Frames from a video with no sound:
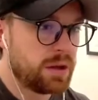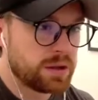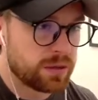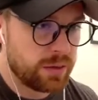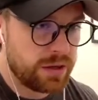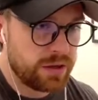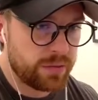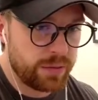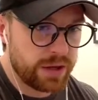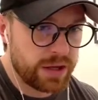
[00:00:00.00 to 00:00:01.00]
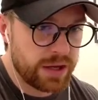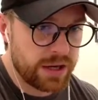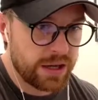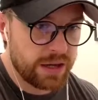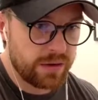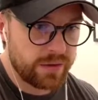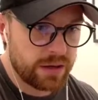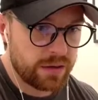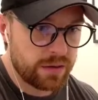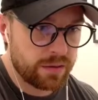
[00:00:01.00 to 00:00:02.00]
So we need to really get ahead of
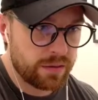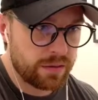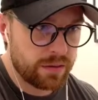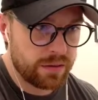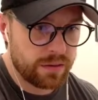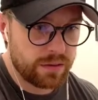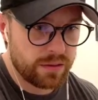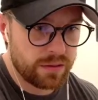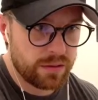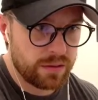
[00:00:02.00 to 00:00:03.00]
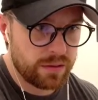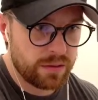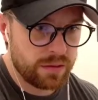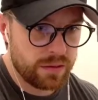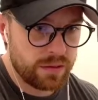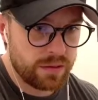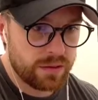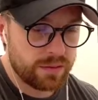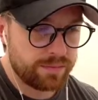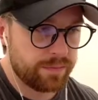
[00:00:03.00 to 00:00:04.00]
our
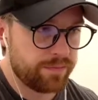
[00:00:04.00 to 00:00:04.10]
um,